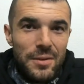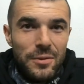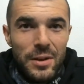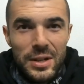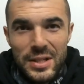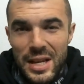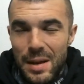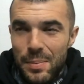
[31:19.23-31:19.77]
for
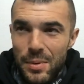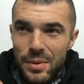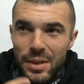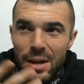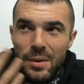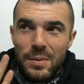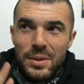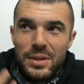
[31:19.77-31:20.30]
example,
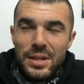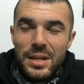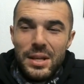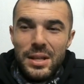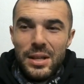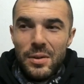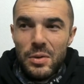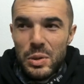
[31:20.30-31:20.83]
there was
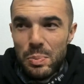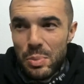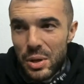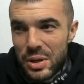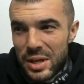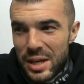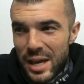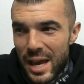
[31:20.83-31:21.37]
the there was
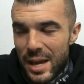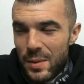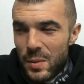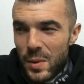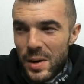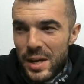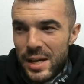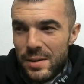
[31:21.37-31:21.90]
Bookgate
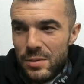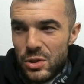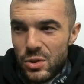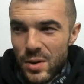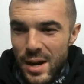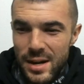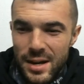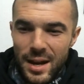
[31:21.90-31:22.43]
where he was
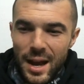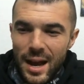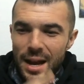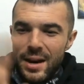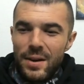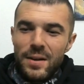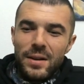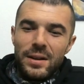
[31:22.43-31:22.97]
trying to
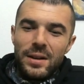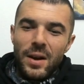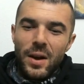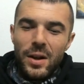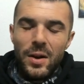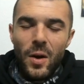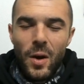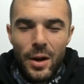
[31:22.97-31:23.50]
hire an,
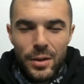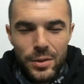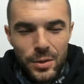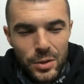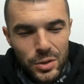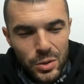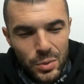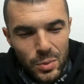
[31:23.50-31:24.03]
an
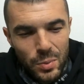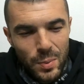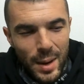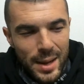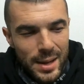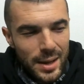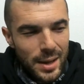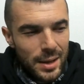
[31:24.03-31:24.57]
author to
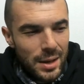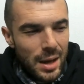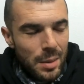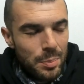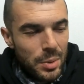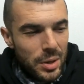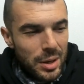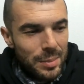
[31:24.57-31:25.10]
write a, a,
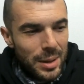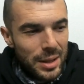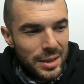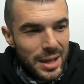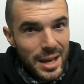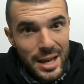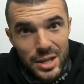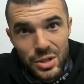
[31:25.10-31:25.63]
book about
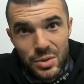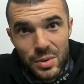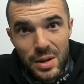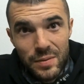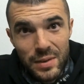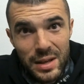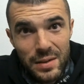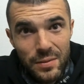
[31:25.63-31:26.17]
the
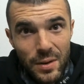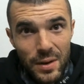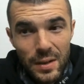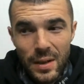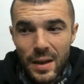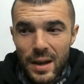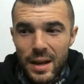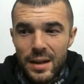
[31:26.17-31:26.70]
history of Eve
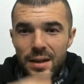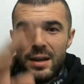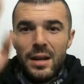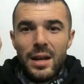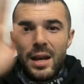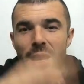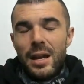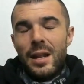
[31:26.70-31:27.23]
Online
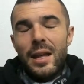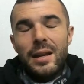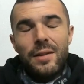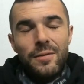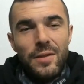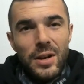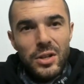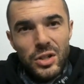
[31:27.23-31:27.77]
in like
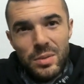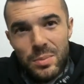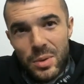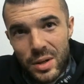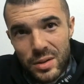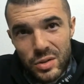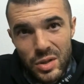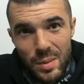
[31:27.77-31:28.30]
a fiction
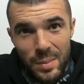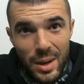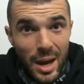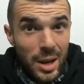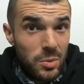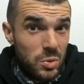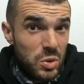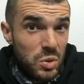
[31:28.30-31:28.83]
book of some
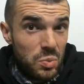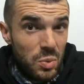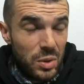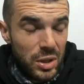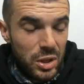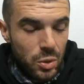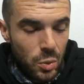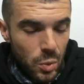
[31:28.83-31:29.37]
kind, which is
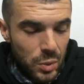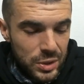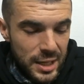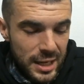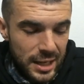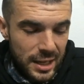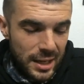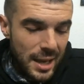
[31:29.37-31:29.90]
really cool,
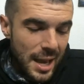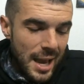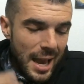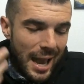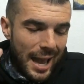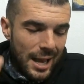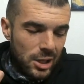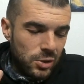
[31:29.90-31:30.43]
taking
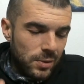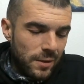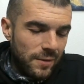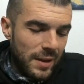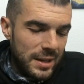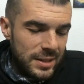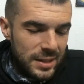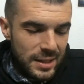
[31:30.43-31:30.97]
actual
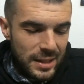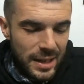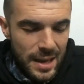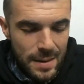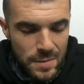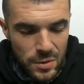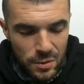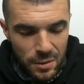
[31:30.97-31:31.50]
events in the
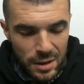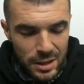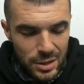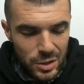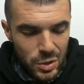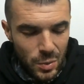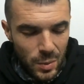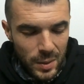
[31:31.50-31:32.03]
game and creating
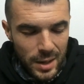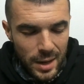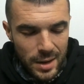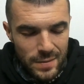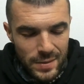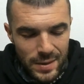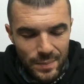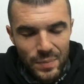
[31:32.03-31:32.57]
a story
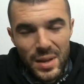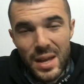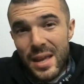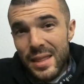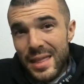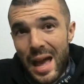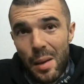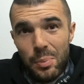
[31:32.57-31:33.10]
out of it.
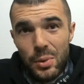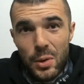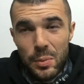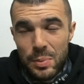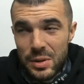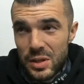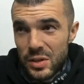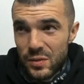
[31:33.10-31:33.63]
That blew
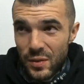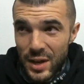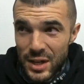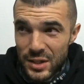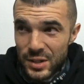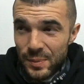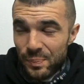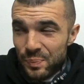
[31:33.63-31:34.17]
up in his
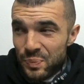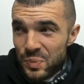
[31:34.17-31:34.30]
face.